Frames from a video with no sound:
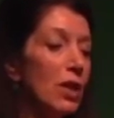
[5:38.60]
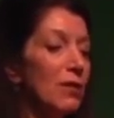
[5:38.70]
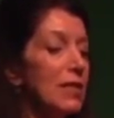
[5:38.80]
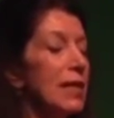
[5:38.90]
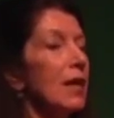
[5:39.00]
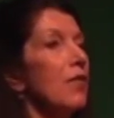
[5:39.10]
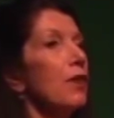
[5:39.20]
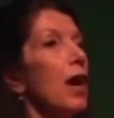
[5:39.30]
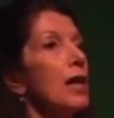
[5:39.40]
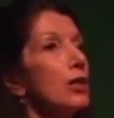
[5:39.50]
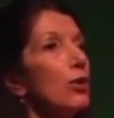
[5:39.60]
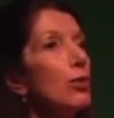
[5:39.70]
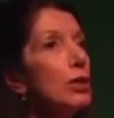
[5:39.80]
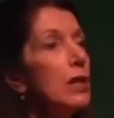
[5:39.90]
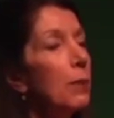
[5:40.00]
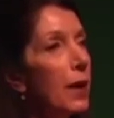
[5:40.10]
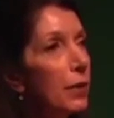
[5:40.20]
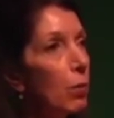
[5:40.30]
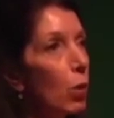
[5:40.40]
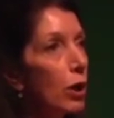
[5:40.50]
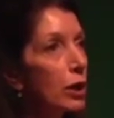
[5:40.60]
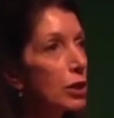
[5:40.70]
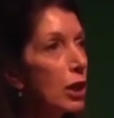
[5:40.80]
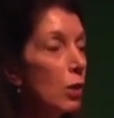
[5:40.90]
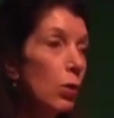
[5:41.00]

don't give a second thought as to who's going to pay the mortgage.